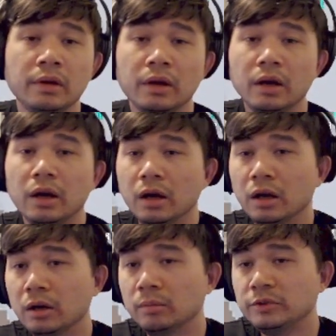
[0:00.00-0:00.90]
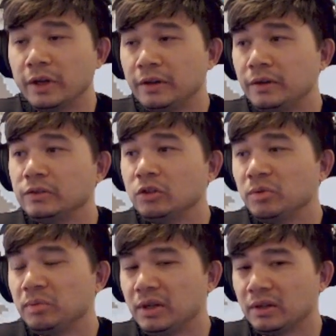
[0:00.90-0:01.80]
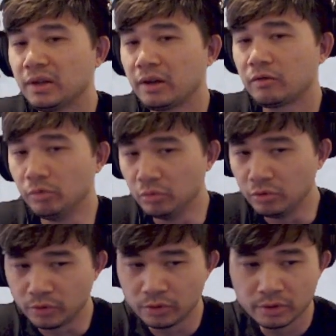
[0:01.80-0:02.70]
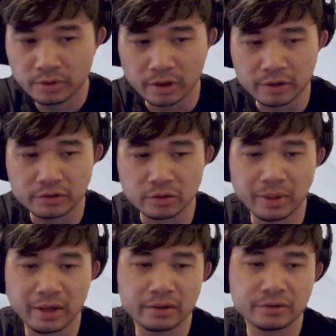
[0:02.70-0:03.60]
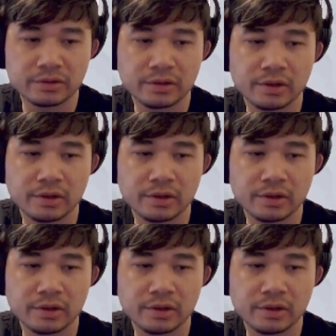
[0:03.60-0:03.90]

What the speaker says: Anything stupid meaning like removal. Alright, so pass.